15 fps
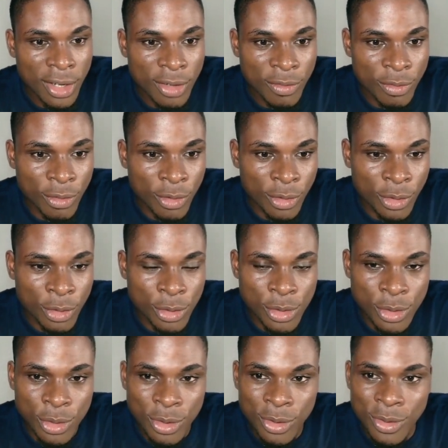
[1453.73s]
for you
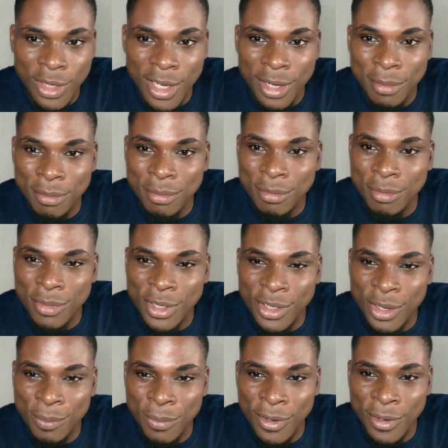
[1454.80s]
to bring
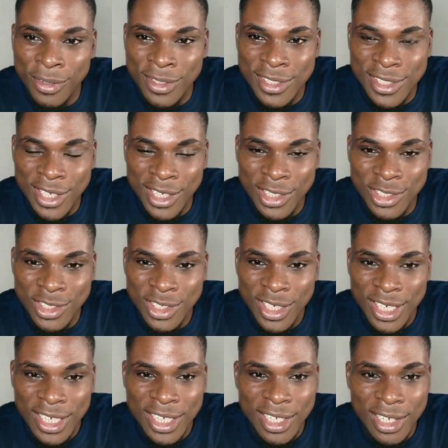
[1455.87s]
up on stage
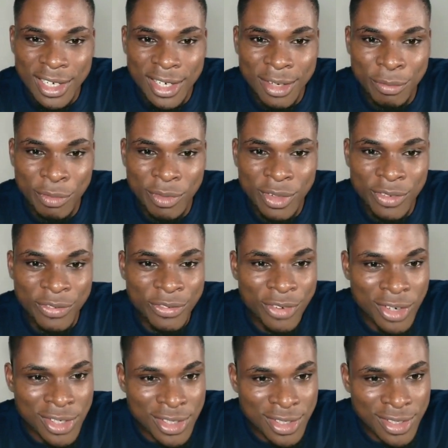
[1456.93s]
the
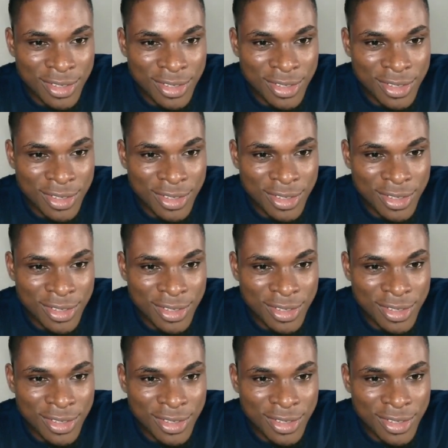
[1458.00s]
first